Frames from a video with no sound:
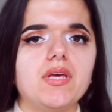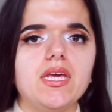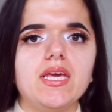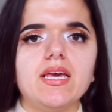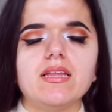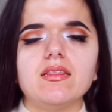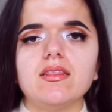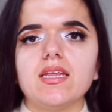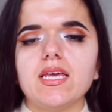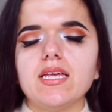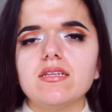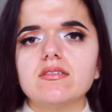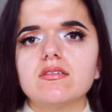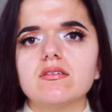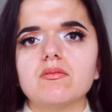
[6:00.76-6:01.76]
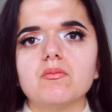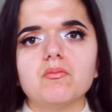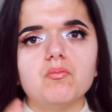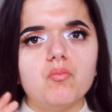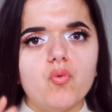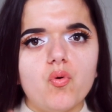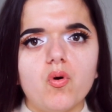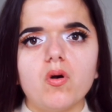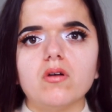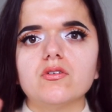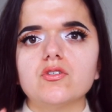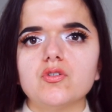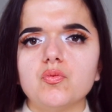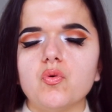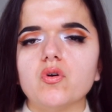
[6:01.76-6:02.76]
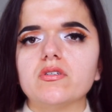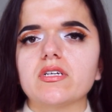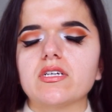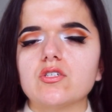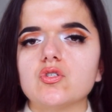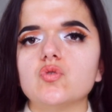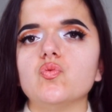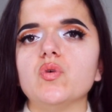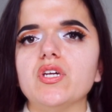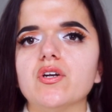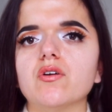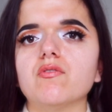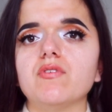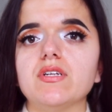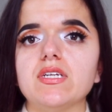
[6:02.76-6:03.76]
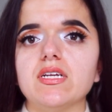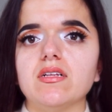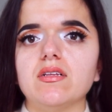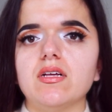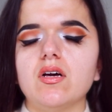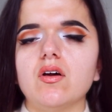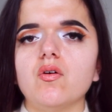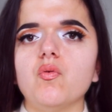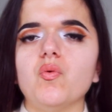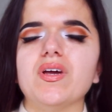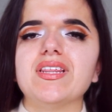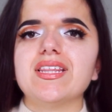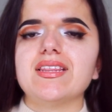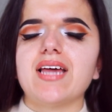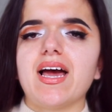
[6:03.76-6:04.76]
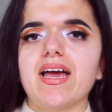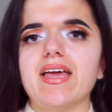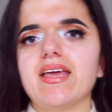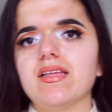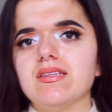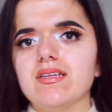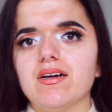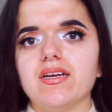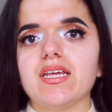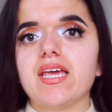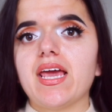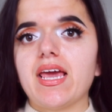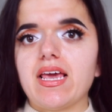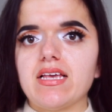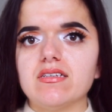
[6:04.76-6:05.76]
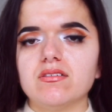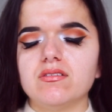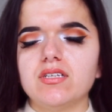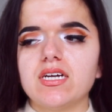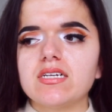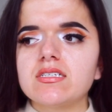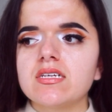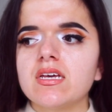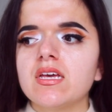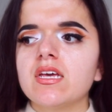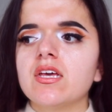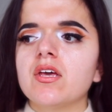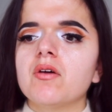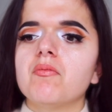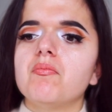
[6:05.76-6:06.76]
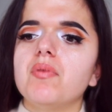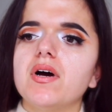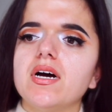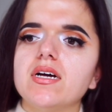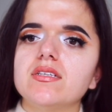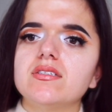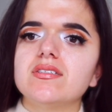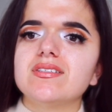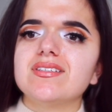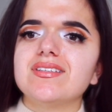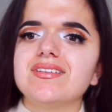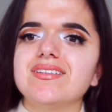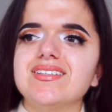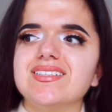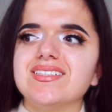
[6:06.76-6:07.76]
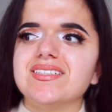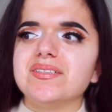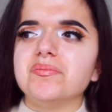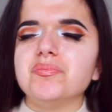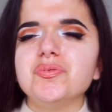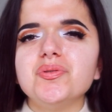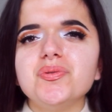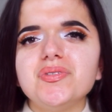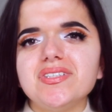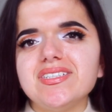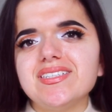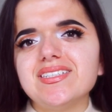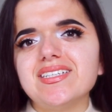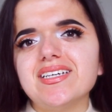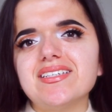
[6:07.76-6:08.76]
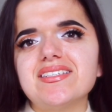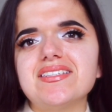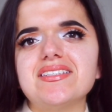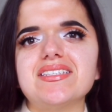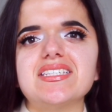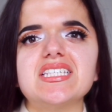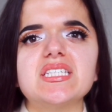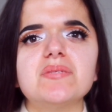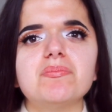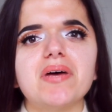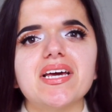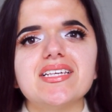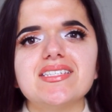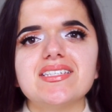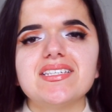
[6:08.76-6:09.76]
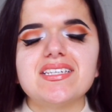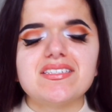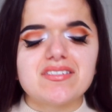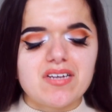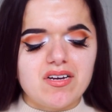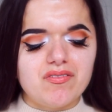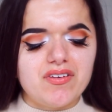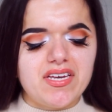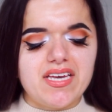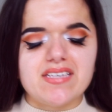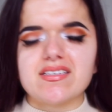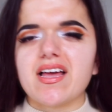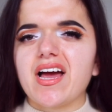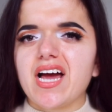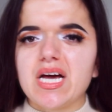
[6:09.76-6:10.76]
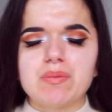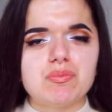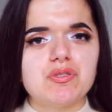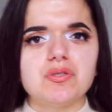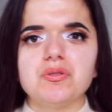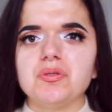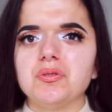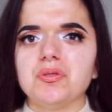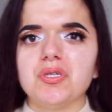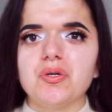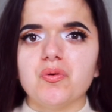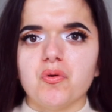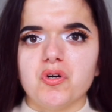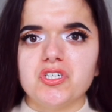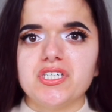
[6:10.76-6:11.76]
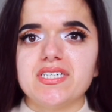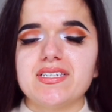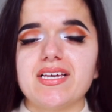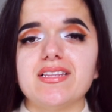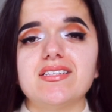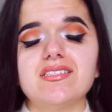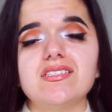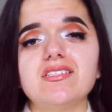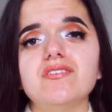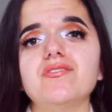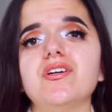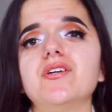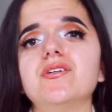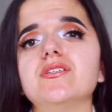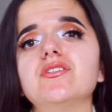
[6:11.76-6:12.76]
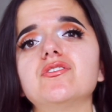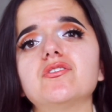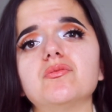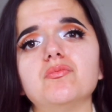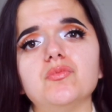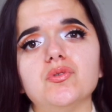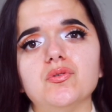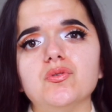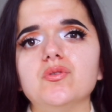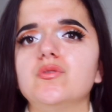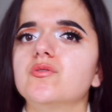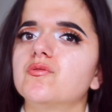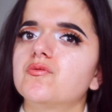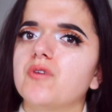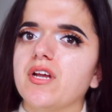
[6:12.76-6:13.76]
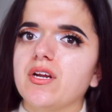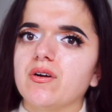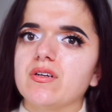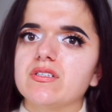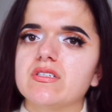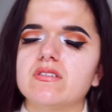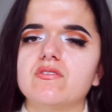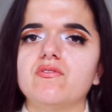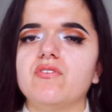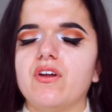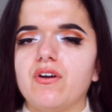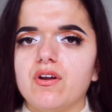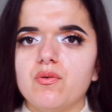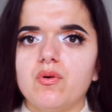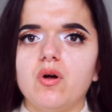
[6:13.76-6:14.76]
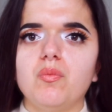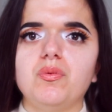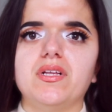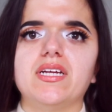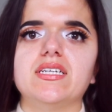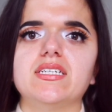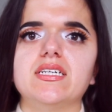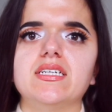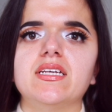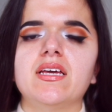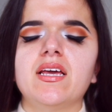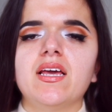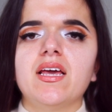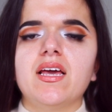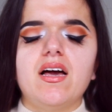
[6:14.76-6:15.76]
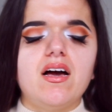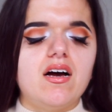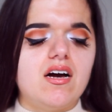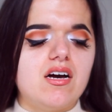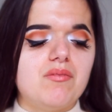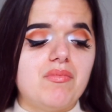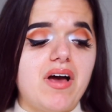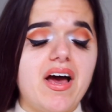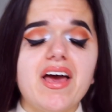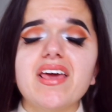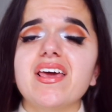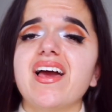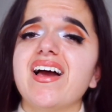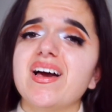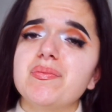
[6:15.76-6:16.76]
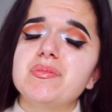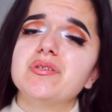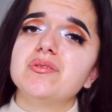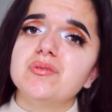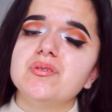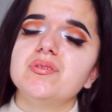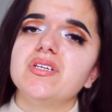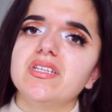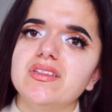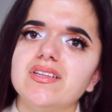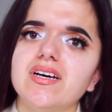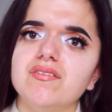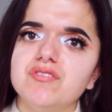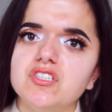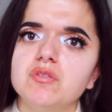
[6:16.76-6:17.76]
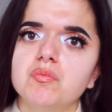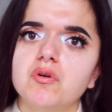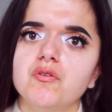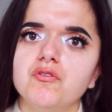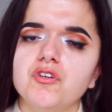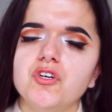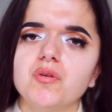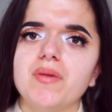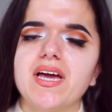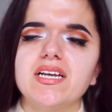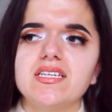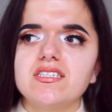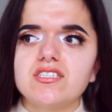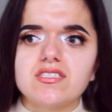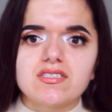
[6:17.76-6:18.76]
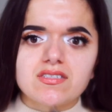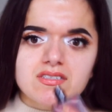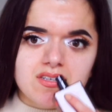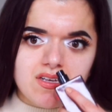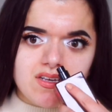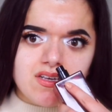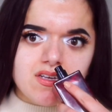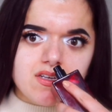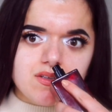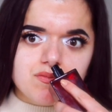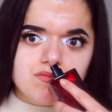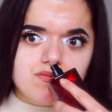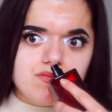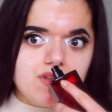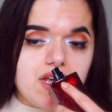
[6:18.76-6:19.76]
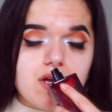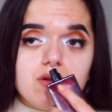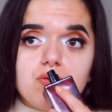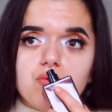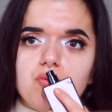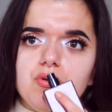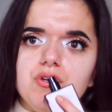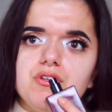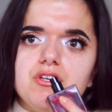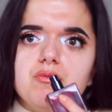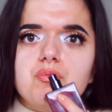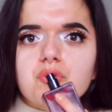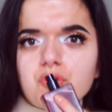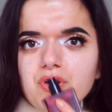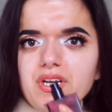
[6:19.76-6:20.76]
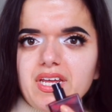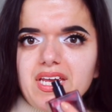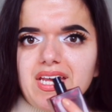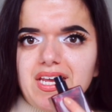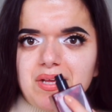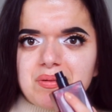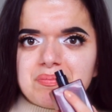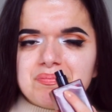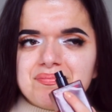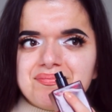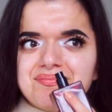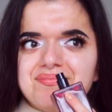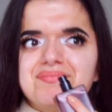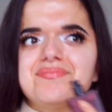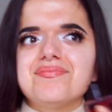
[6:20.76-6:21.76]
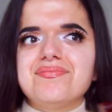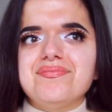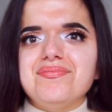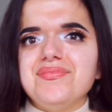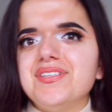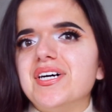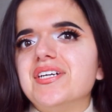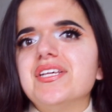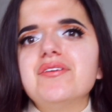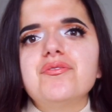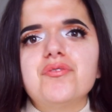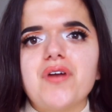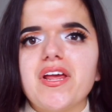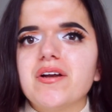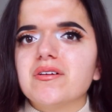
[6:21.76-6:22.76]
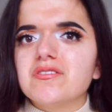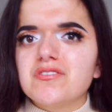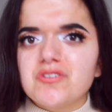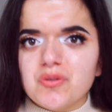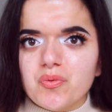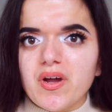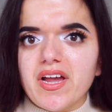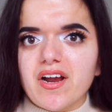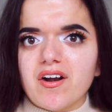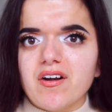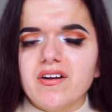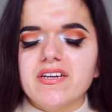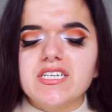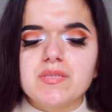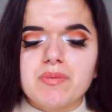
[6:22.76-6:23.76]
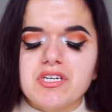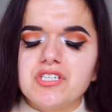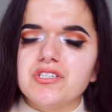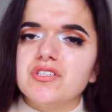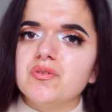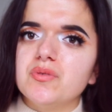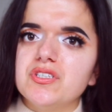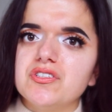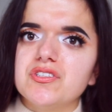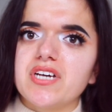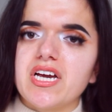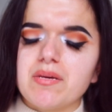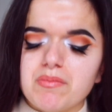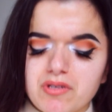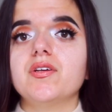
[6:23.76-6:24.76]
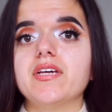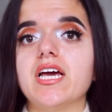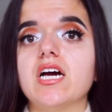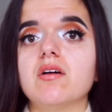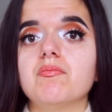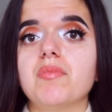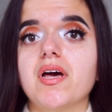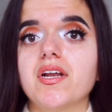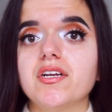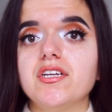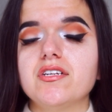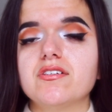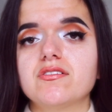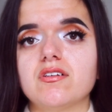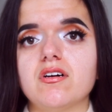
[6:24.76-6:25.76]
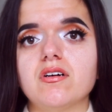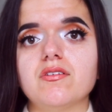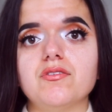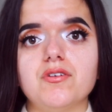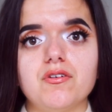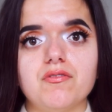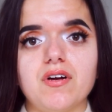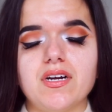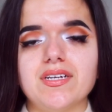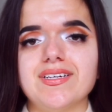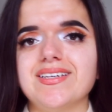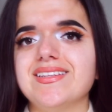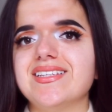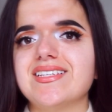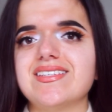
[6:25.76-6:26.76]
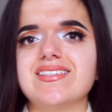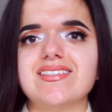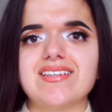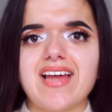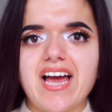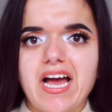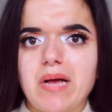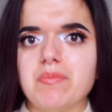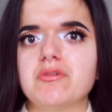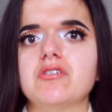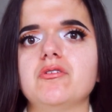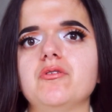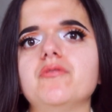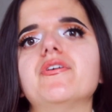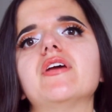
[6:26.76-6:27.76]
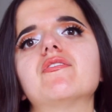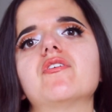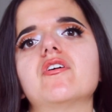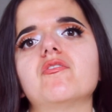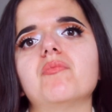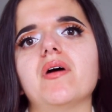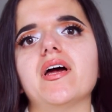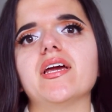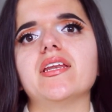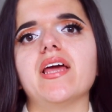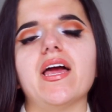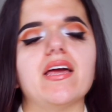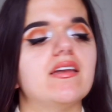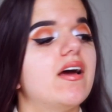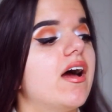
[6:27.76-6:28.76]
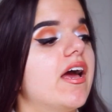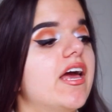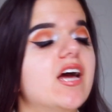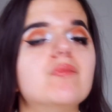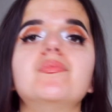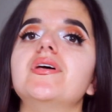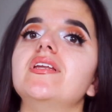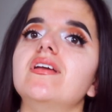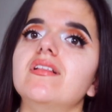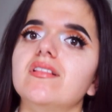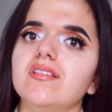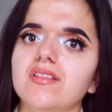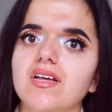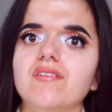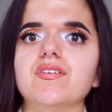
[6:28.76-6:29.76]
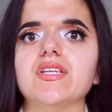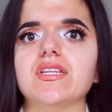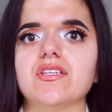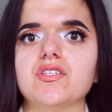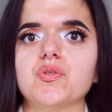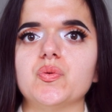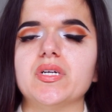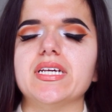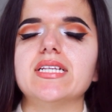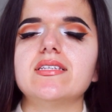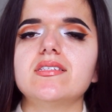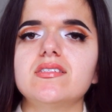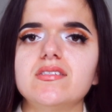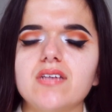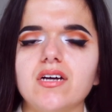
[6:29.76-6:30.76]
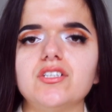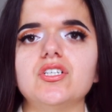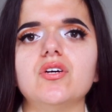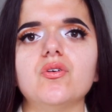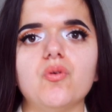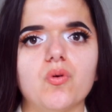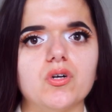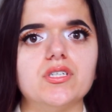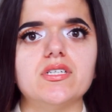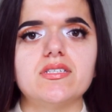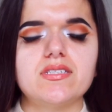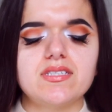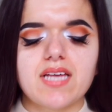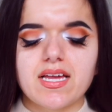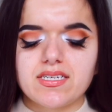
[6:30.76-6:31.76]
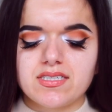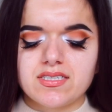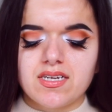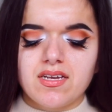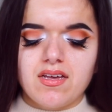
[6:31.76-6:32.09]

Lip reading: me, it leans more towards like a sweeter vanilla with that nutty hazelnut. But the booziness, the spiciness of it is absolutely gorgeous. And this is a very smooth fragrance. It's very well blended. I absolutely love this perfume. And it's just a really pretty, nutty fragrance to wear, especially in the wintertime. So yeah, Paradis Nirvana, this is an absolute favorite of mine, and I have been loving this one. It's such a gorgeous scent.